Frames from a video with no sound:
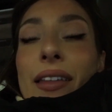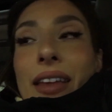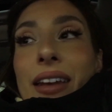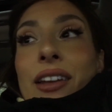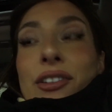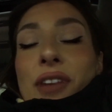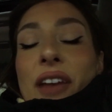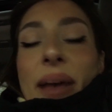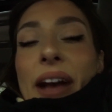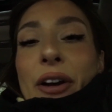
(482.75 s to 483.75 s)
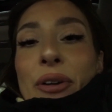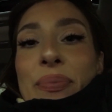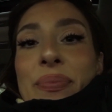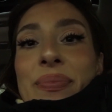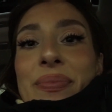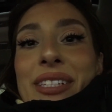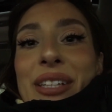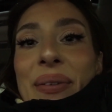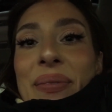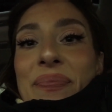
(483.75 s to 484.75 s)
and then drive back home.
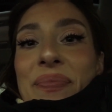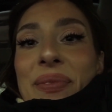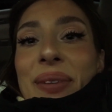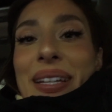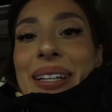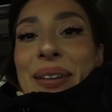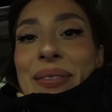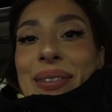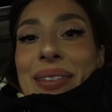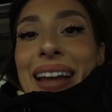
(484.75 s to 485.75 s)
So we're gonna go do that